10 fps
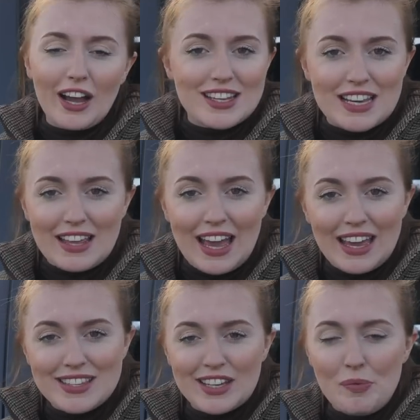I said, there
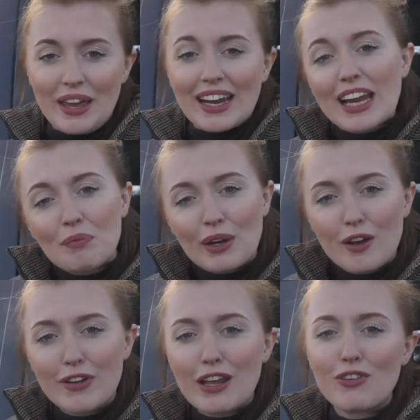is going to be a link below
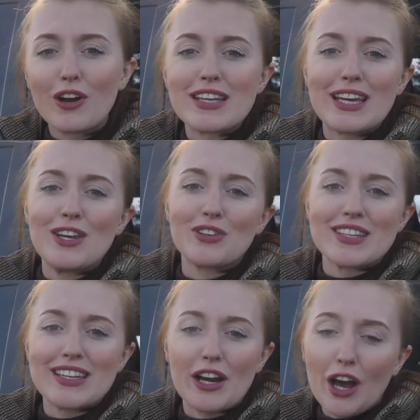if any of you guys are
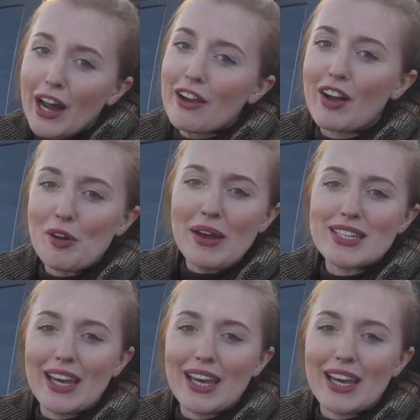interested. I'd highly recommend